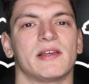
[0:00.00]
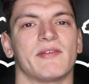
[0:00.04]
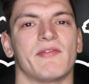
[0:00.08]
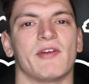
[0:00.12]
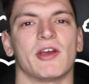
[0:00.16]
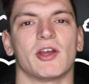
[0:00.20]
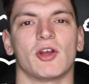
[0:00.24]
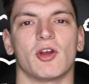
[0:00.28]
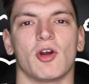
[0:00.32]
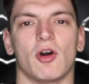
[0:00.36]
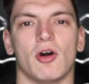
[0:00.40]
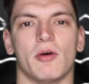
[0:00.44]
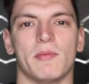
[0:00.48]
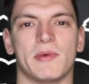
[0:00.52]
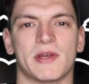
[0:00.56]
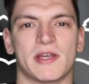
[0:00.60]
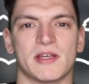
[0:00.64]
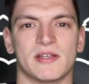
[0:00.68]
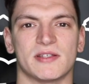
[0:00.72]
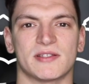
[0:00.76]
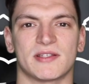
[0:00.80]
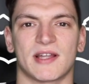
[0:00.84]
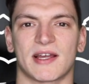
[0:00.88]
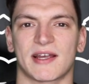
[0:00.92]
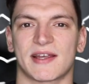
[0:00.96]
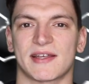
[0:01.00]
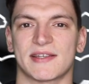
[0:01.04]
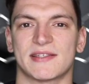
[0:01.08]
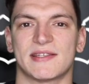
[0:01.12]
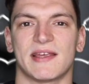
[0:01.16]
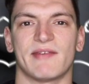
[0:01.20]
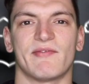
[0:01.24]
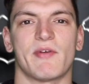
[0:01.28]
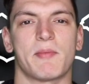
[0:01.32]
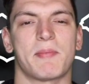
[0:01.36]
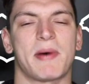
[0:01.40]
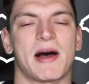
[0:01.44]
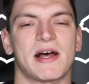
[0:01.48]
give it a go because, like I
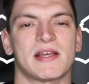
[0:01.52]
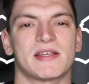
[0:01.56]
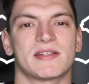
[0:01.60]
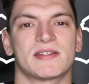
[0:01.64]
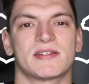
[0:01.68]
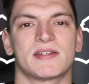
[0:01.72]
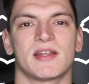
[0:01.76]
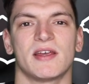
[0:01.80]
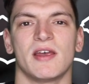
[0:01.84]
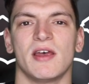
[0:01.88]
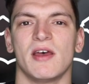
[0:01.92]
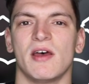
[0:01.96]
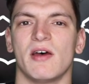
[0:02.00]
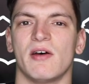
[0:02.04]
said, the past